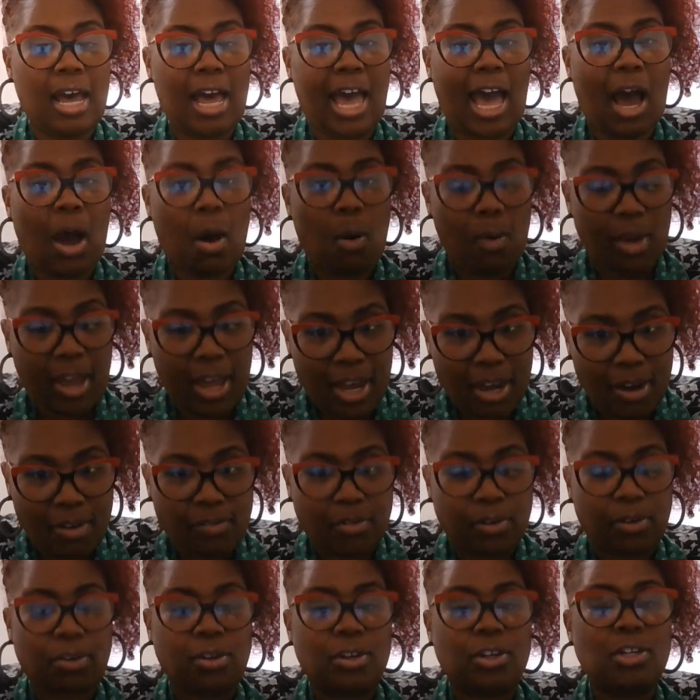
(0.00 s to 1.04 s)

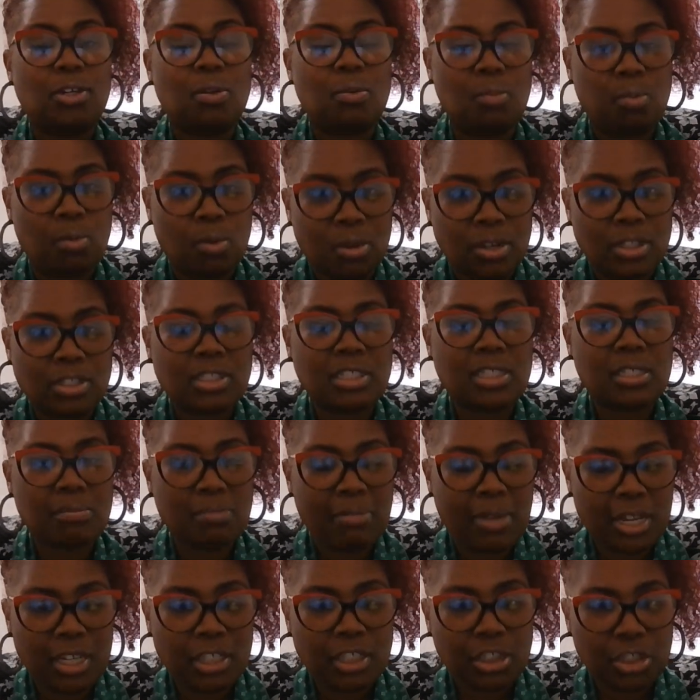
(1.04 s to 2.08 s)
However, you want to
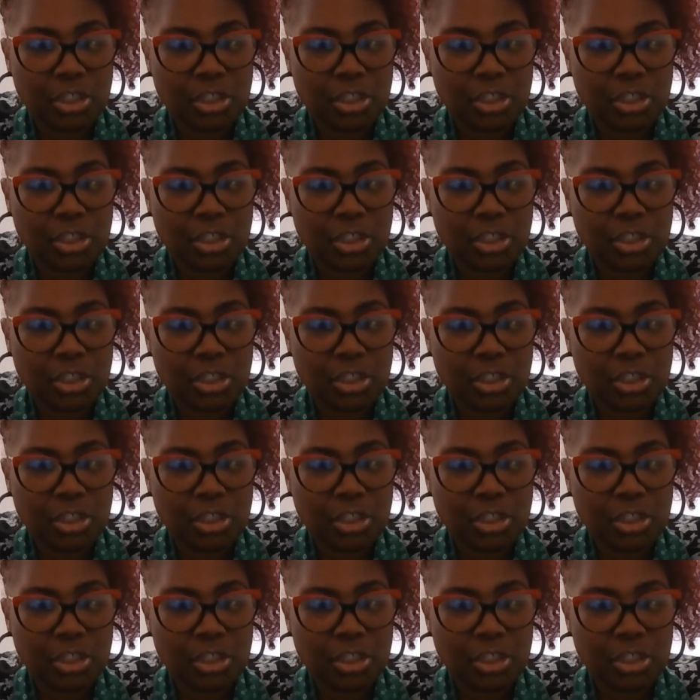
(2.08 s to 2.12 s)
make